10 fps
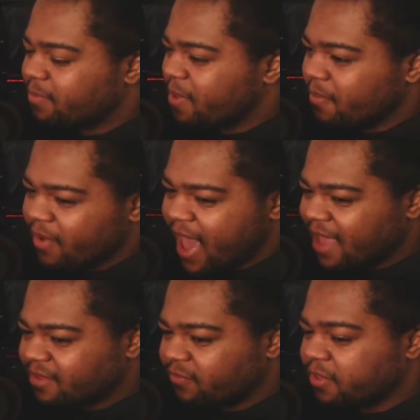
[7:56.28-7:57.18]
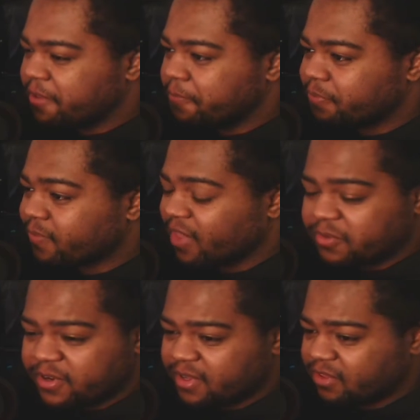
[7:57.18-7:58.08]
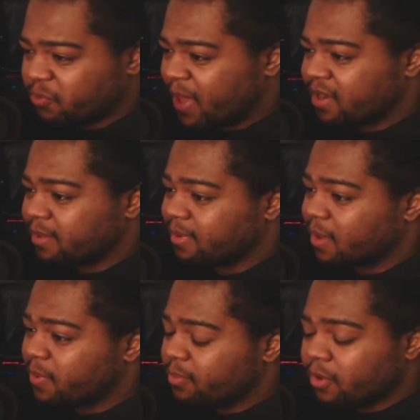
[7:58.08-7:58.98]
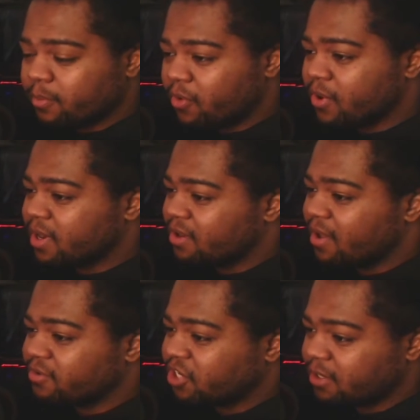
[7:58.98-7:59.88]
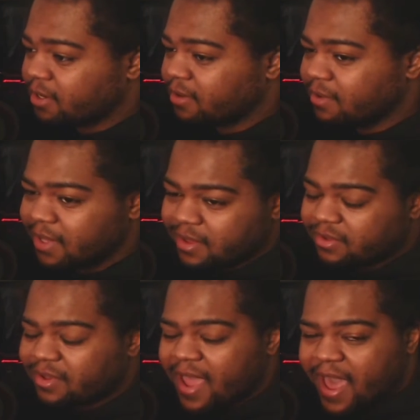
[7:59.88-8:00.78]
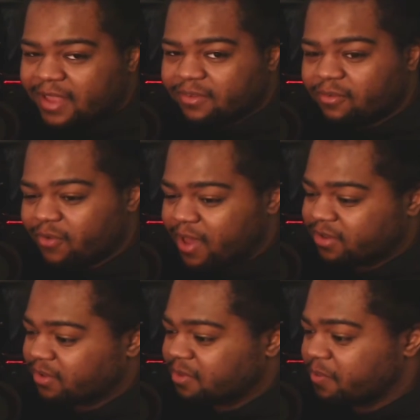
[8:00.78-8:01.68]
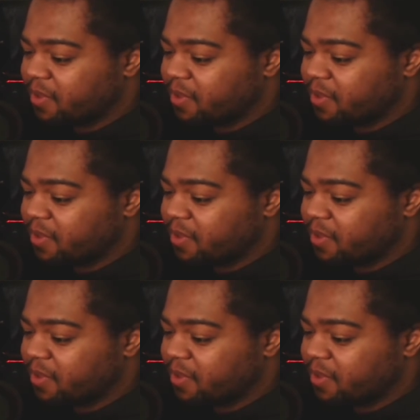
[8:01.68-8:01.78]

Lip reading: people actively, especially in this pandemic now, people are bored and don't have shit to do, so they're actively finding something